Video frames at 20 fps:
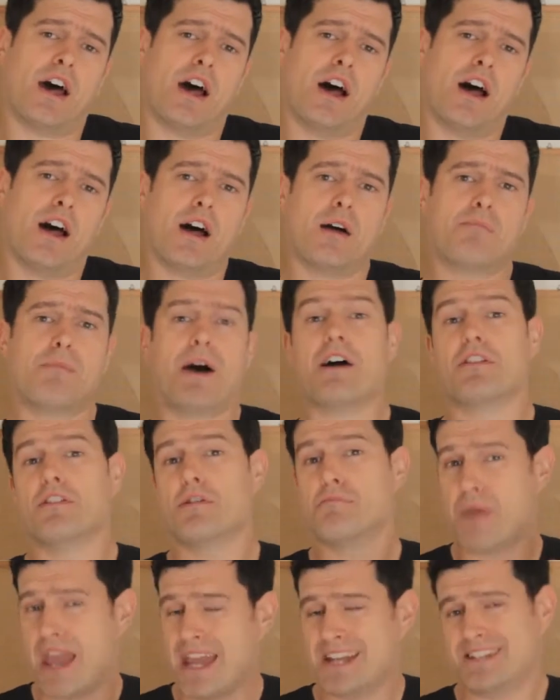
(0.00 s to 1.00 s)
about the
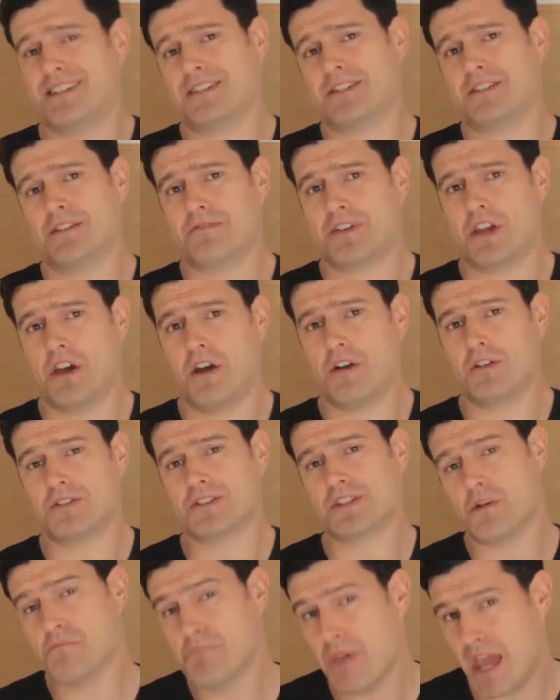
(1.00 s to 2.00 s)
basics of code.
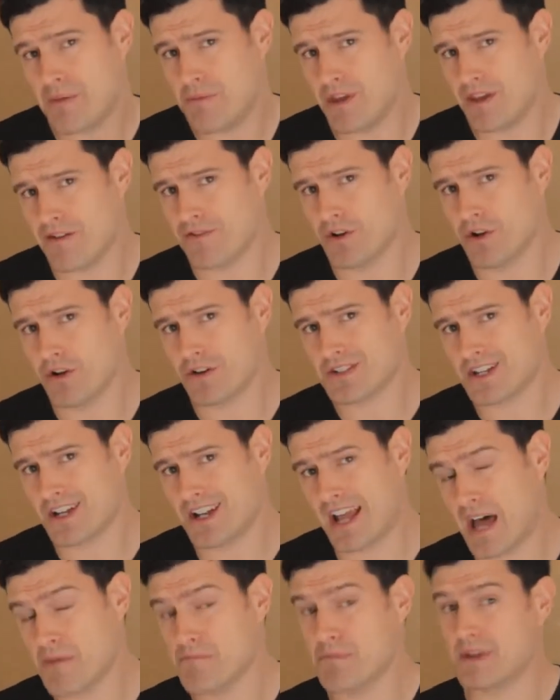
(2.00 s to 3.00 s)
So maybe you've looked at
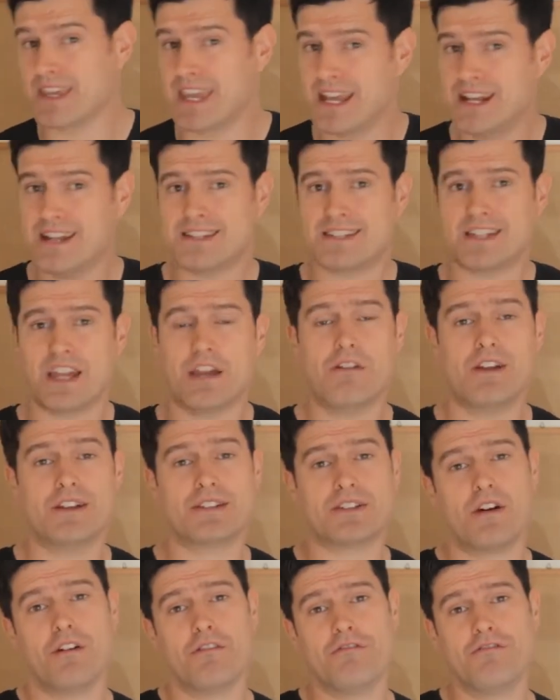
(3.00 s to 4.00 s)
our beginner
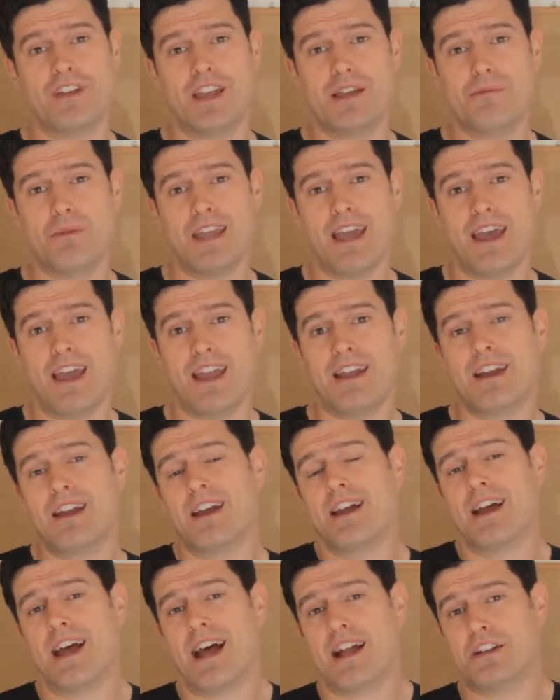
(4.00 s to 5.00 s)
series on VBA
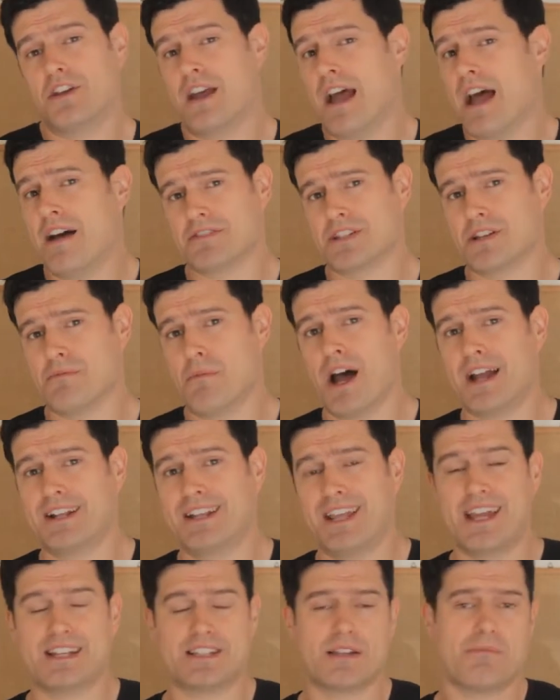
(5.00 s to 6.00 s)
and you have some
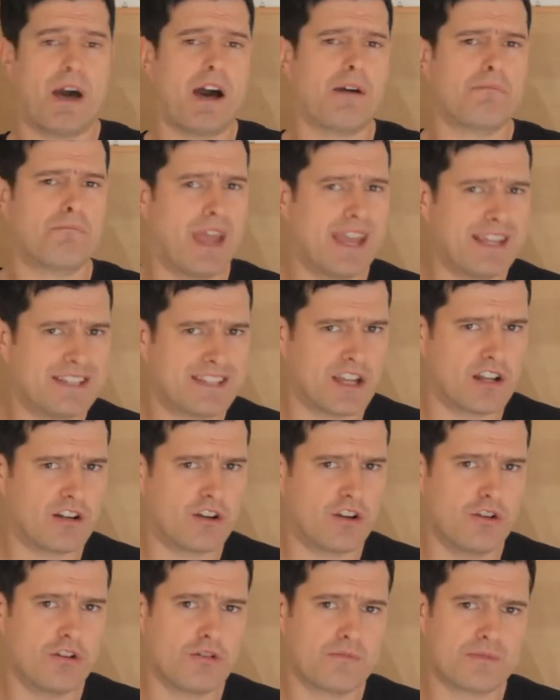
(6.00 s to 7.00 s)
ideas about basic
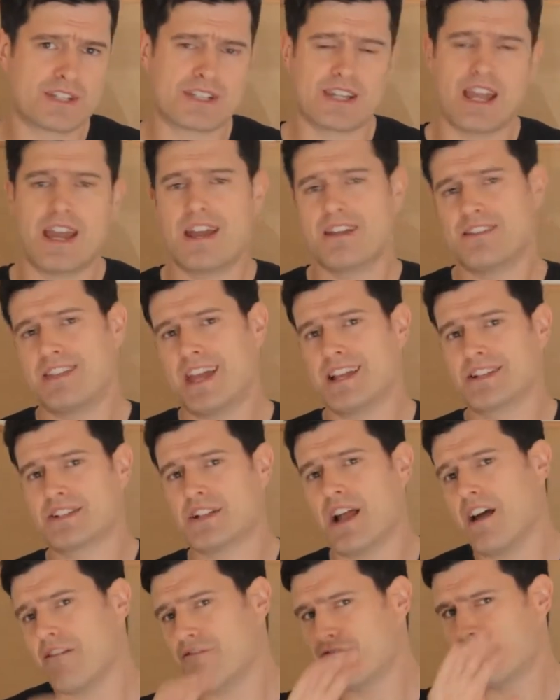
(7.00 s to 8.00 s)
loops, things
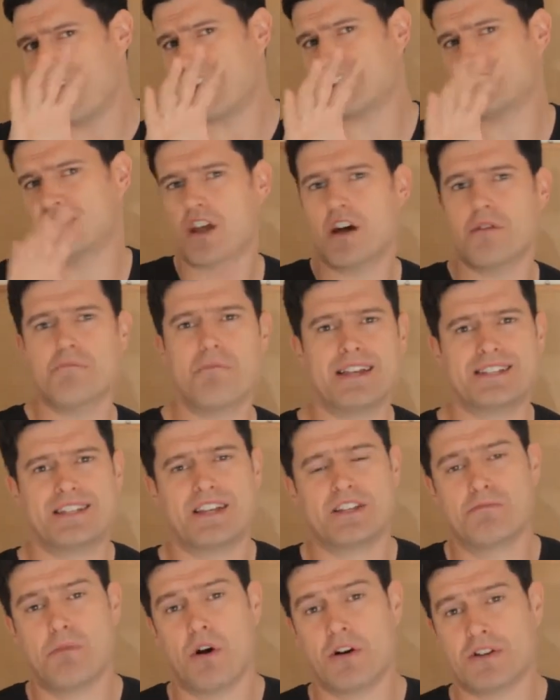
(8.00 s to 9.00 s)
like flashing up
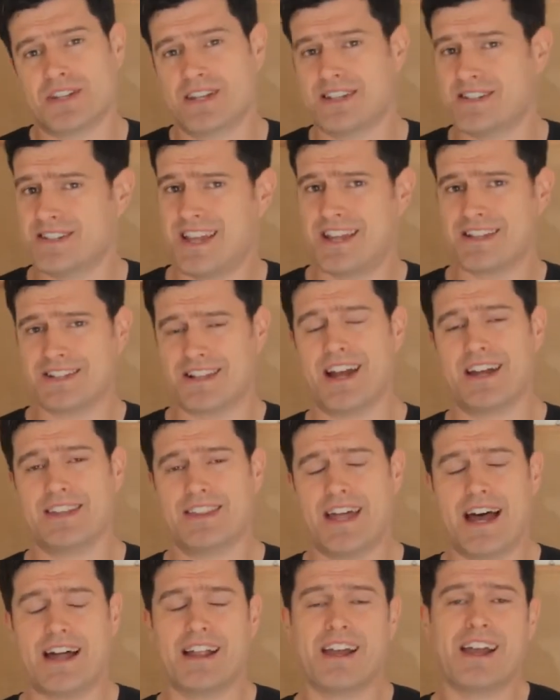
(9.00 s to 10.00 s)
message boxes, things like
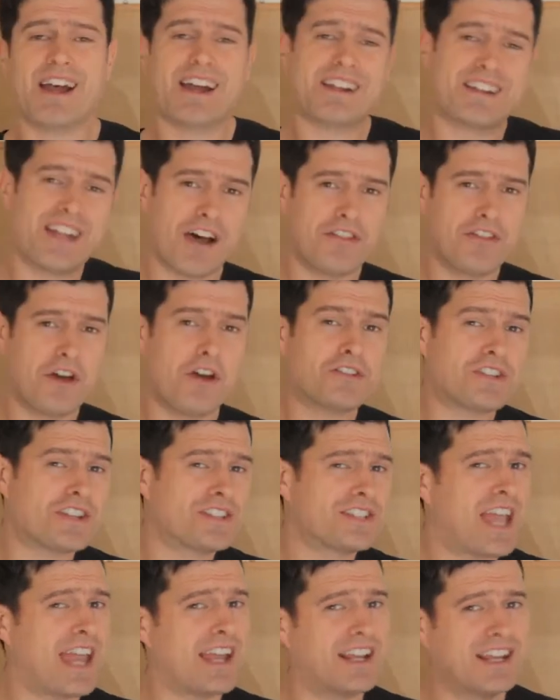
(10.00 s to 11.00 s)
that. Now those are
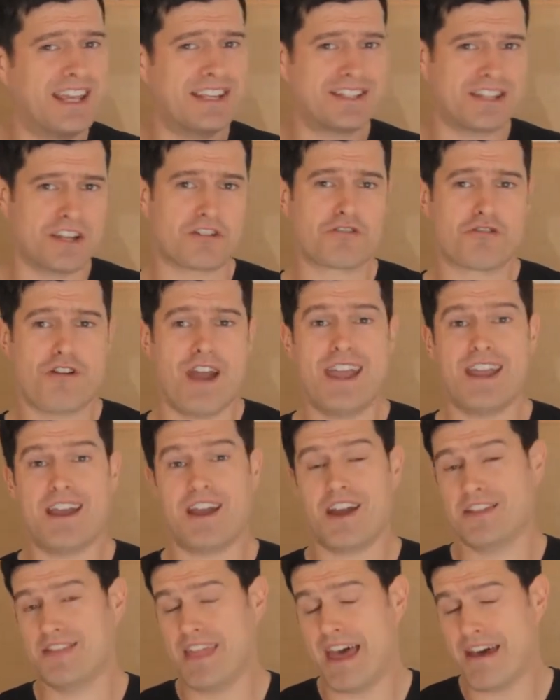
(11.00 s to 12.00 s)
techniques that are great
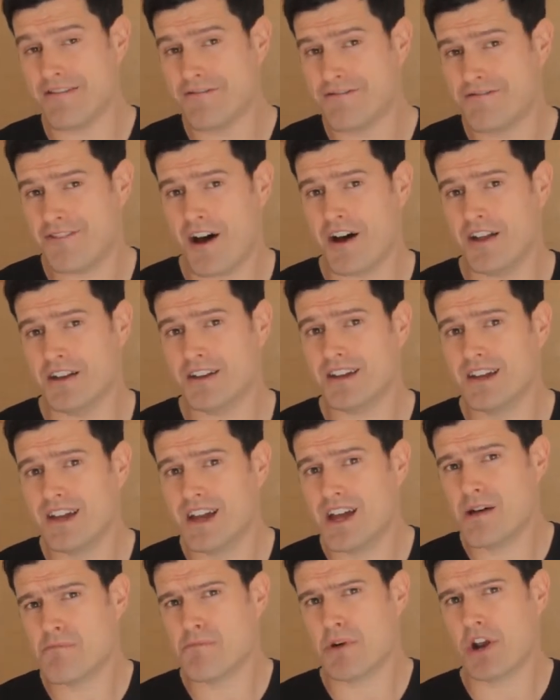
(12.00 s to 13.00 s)
and they're fun,
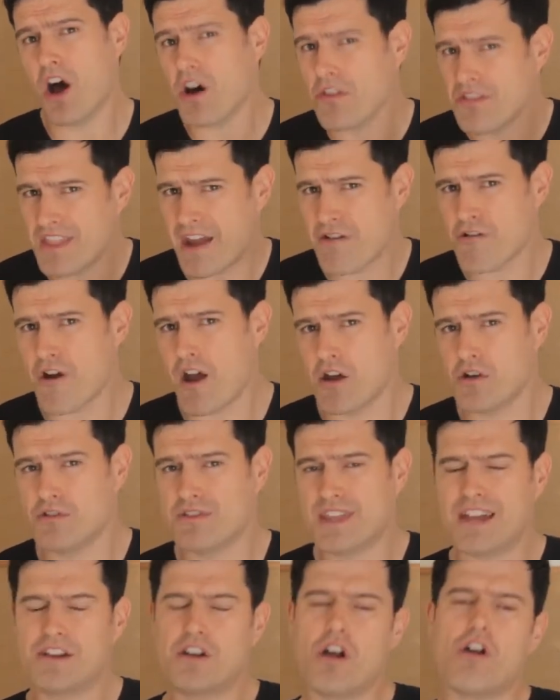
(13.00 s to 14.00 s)
but on their own,
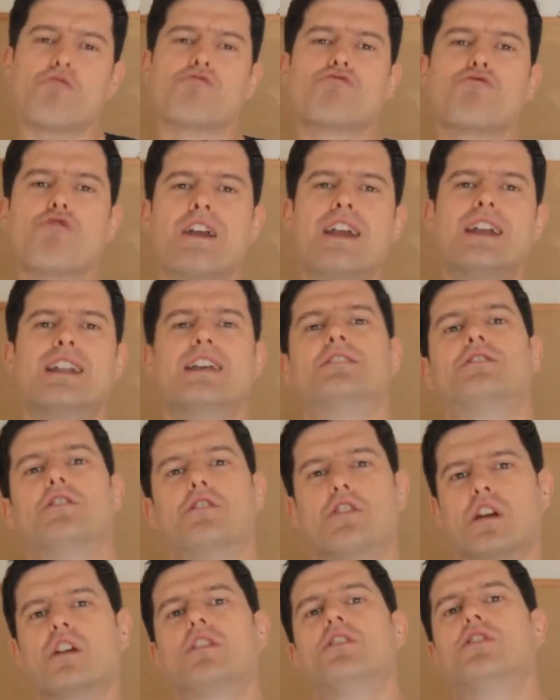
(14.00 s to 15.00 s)
they're not really
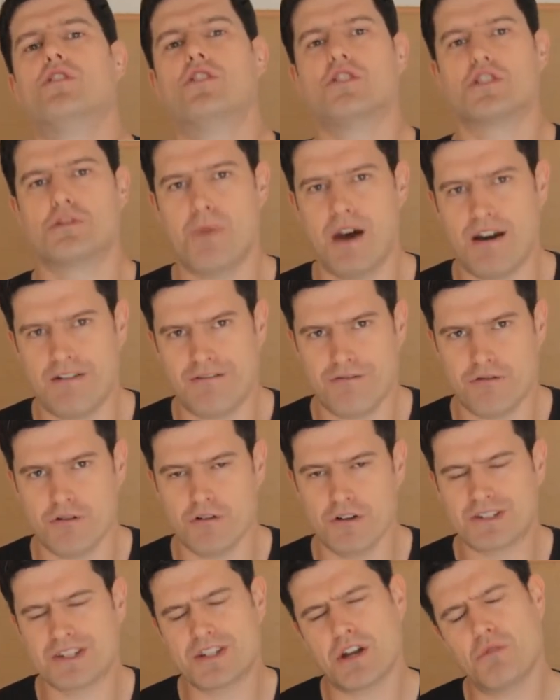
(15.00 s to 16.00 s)
doing a huge amount
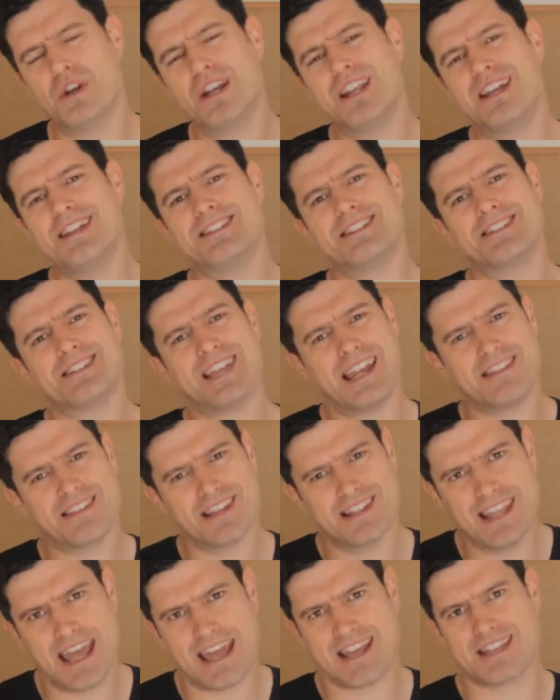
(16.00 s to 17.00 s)
for us. So we need to take the
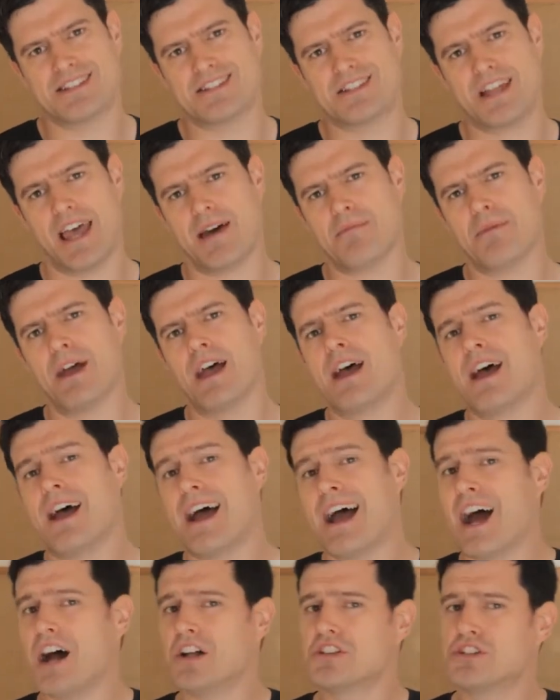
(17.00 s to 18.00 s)
next step.
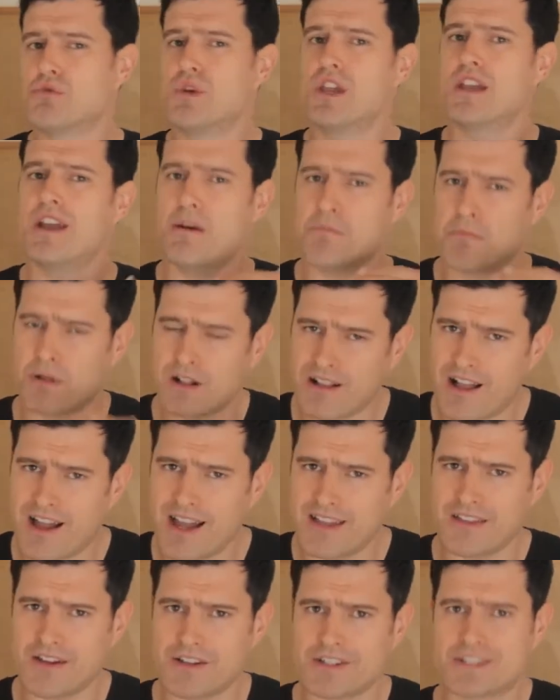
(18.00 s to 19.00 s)
How do we
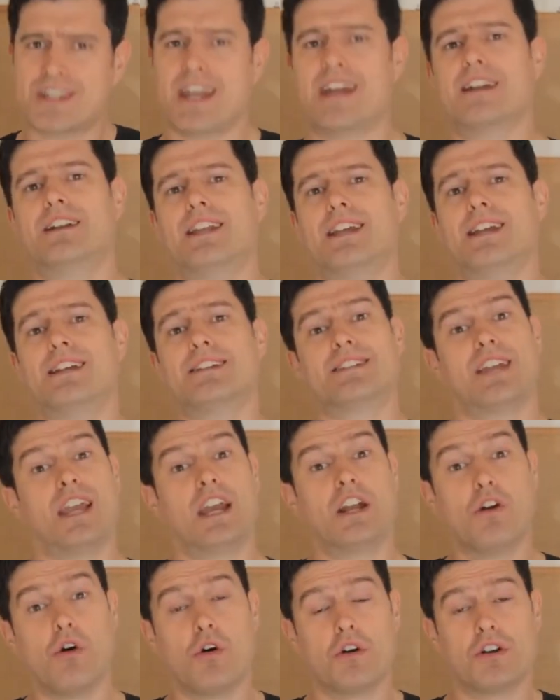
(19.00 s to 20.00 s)
apply those techniques
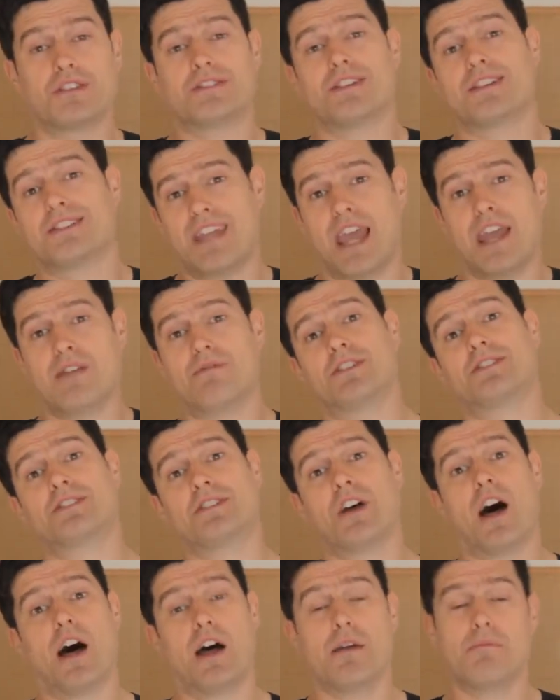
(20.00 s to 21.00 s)
in order to save us
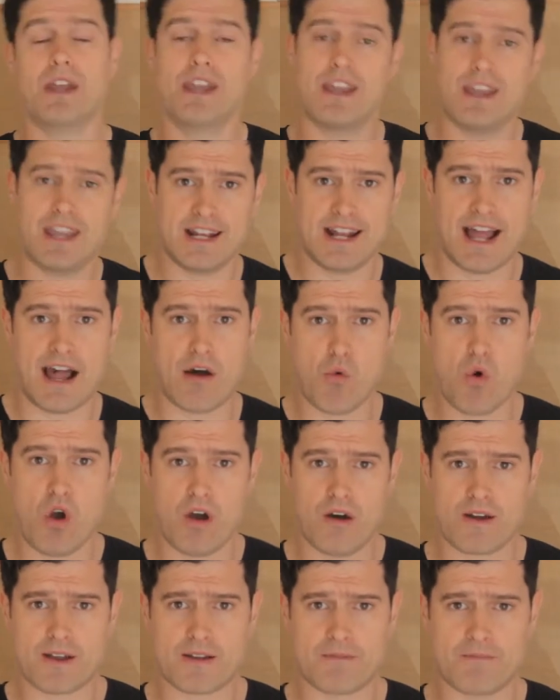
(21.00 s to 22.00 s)
time in our
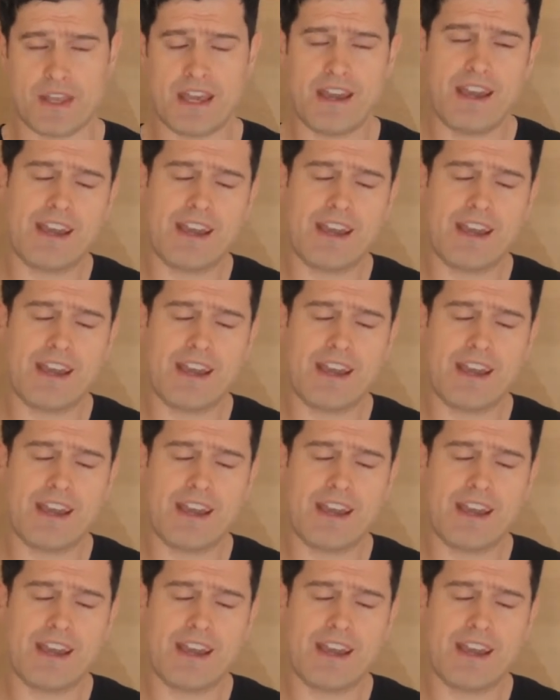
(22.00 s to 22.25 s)
work?